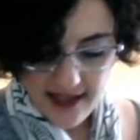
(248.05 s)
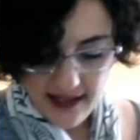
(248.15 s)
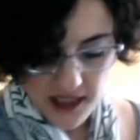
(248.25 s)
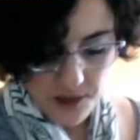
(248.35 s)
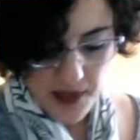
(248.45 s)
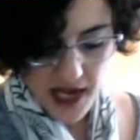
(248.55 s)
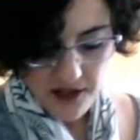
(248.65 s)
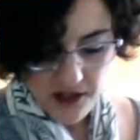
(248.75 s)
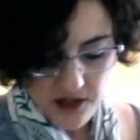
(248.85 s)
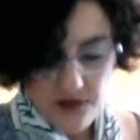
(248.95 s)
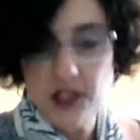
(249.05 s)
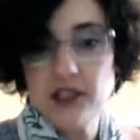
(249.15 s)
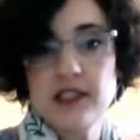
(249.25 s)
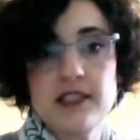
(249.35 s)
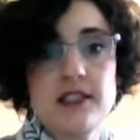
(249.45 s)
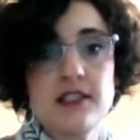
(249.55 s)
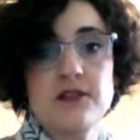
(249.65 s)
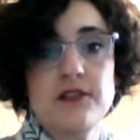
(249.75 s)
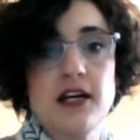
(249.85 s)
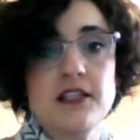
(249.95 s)
This pattern is very easy to
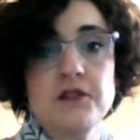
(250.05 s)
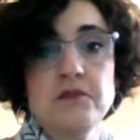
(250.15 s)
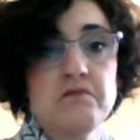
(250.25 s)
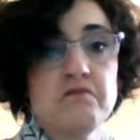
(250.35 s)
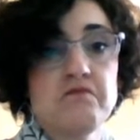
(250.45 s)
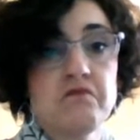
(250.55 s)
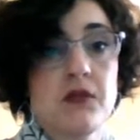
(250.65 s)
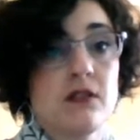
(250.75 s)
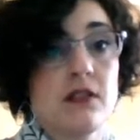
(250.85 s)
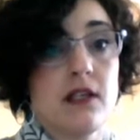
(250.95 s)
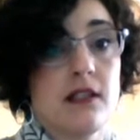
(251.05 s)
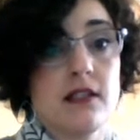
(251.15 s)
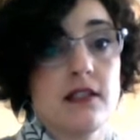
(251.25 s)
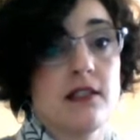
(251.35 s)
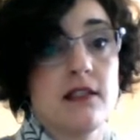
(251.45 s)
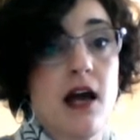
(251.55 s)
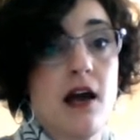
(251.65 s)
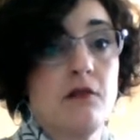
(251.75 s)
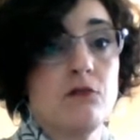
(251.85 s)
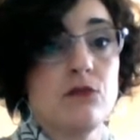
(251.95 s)
follow. It's
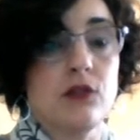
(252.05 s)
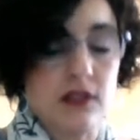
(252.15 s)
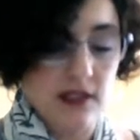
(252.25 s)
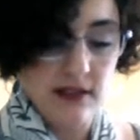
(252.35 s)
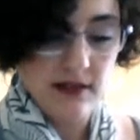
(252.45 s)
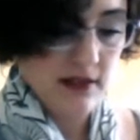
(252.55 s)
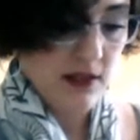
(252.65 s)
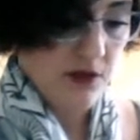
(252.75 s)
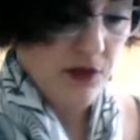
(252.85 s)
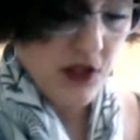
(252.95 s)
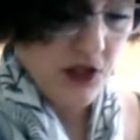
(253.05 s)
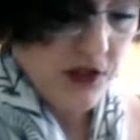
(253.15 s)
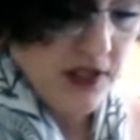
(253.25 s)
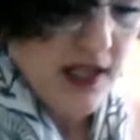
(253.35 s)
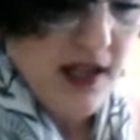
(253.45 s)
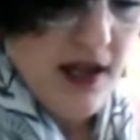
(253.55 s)
not really difficult,